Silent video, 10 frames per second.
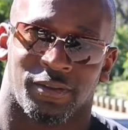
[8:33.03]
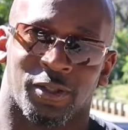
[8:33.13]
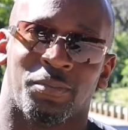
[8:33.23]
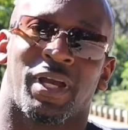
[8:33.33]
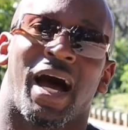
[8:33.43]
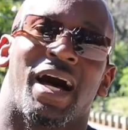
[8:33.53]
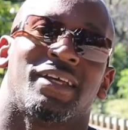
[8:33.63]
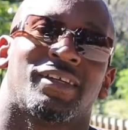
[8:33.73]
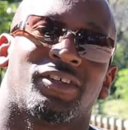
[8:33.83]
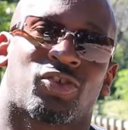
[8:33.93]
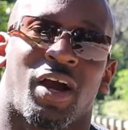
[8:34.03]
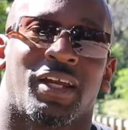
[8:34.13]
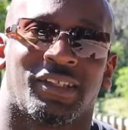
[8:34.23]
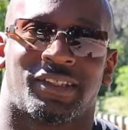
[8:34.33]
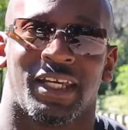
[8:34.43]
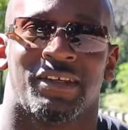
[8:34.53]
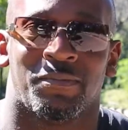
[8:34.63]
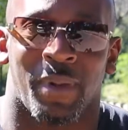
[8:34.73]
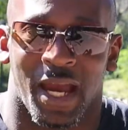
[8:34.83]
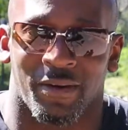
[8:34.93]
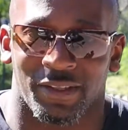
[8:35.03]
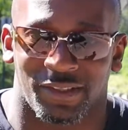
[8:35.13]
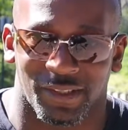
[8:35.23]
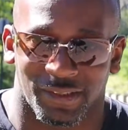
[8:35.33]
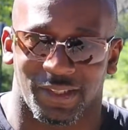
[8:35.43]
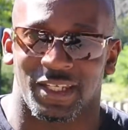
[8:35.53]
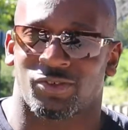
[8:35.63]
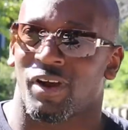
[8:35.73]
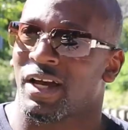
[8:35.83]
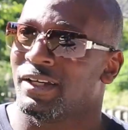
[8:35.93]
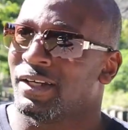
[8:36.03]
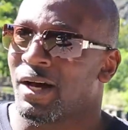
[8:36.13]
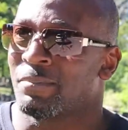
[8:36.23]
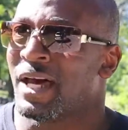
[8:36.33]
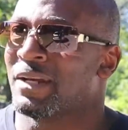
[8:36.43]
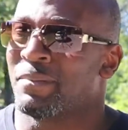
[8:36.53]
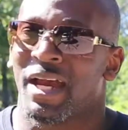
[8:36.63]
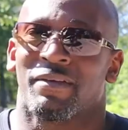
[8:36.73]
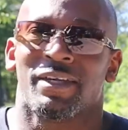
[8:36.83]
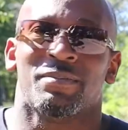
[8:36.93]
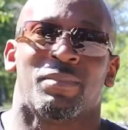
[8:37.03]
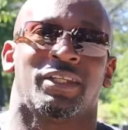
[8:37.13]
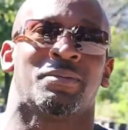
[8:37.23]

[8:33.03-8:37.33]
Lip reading: them guys are trying to save marriages. I'm not married, but